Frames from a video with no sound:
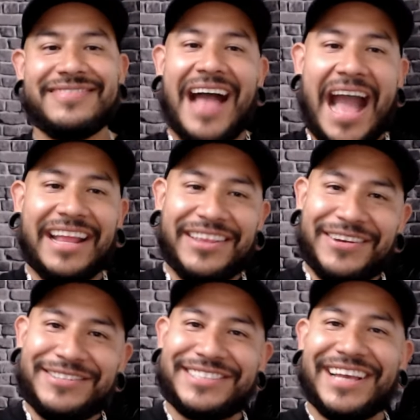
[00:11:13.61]
I
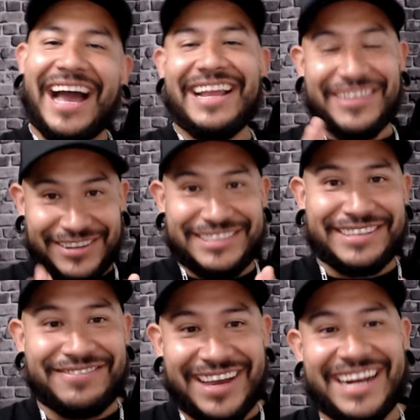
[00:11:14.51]
know
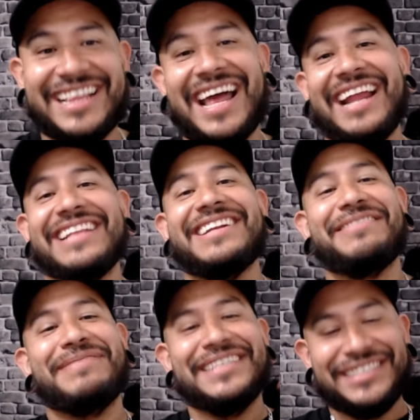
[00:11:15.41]
somebody that ended
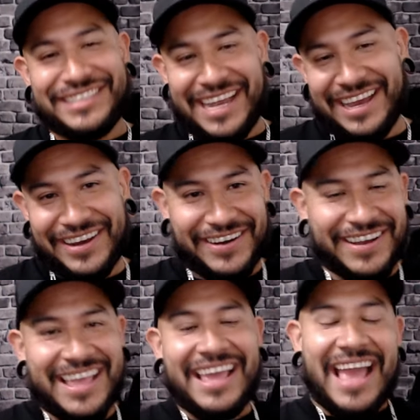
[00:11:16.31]
up in jail
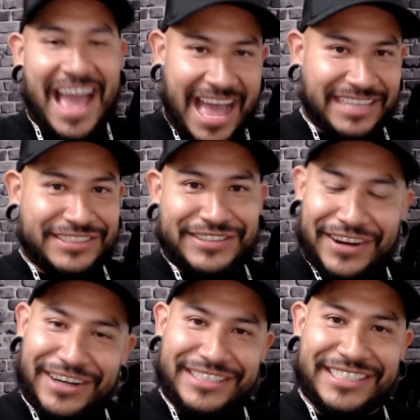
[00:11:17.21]
at
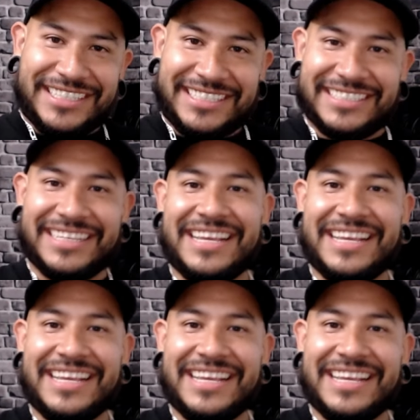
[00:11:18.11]
Sturgis,